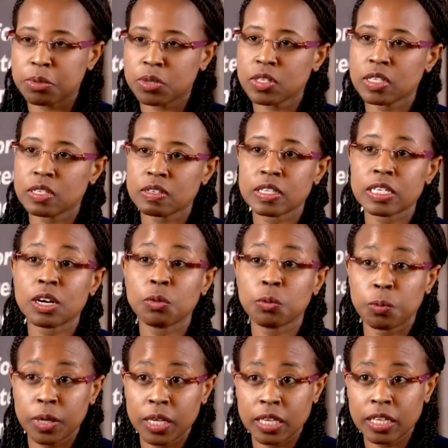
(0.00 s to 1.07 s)
their bosses in
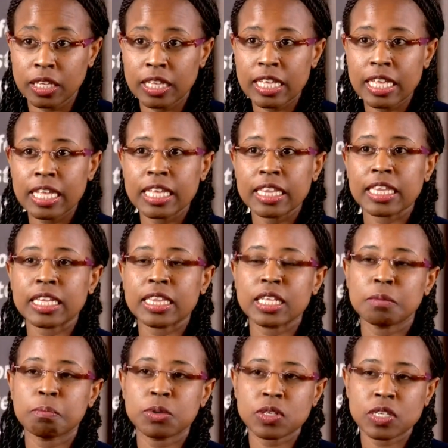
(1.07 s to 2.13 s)
a way
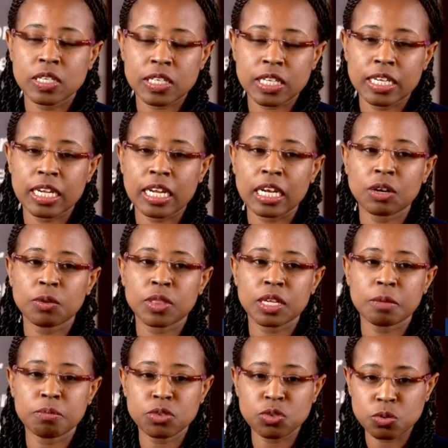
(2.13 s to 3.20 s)
that their bosses can allow
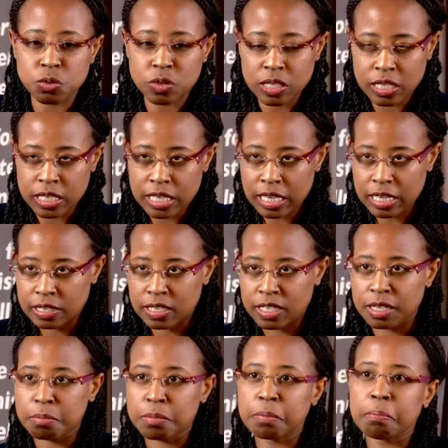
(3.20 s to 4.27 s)
them to take a
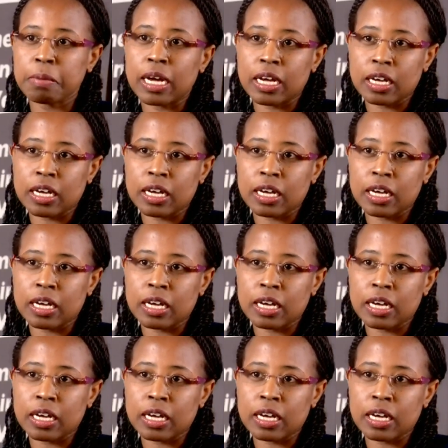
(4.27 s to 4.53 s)
step